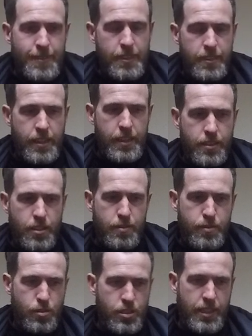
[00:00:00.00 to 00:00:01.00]
Yeah, I thought
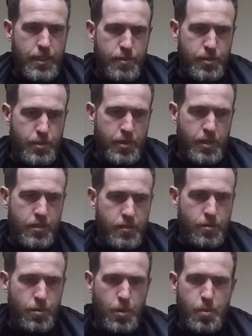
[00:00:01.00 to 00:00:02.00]
first half we were
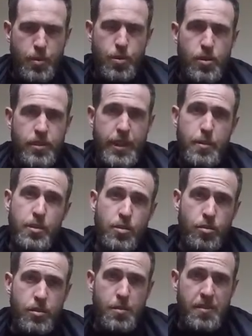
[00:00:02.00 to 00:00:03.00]
we were poor and they were
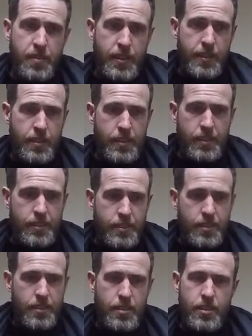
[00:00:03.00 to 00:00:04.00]
good. To be fair,
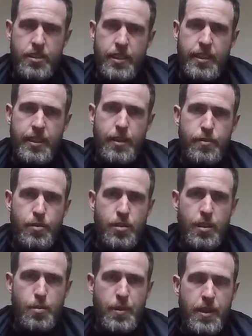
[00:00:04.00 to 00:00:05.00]
I thought second half we were a
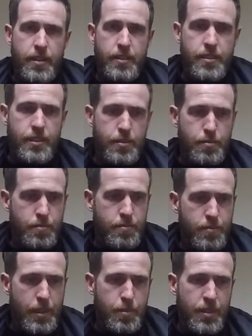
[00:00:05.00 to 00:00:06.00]
lot better and, and
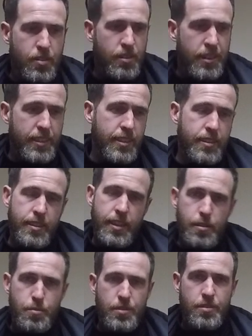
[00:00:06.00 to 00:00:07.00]
maybe could have nicked at the
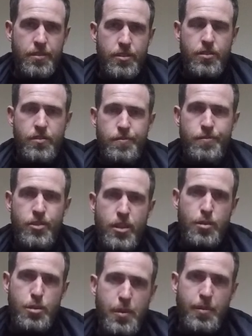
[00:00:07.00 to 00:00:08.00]
end, but draw
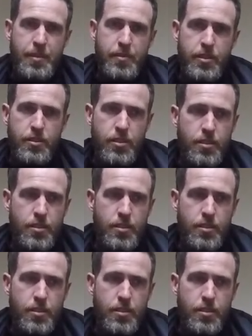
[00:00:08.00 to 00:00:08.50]
was probably a fair result.